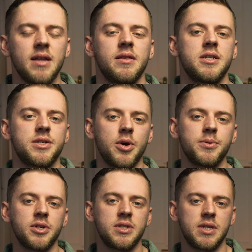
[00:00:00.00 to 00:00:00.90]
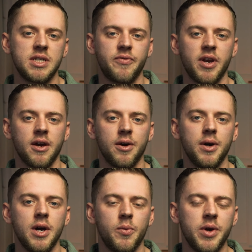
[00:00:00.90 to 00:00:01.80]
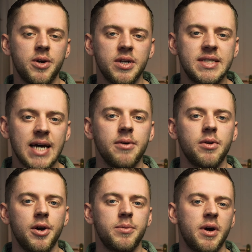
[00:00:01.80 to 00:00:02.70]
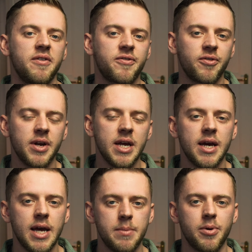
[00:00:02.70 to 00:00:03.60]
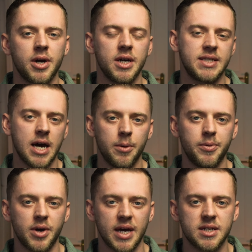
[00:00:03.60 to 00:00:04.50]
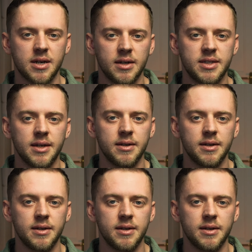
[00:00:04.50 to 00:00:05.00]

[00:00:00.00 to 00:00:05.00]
in the description to this video where you can download my free ebook to help you get started.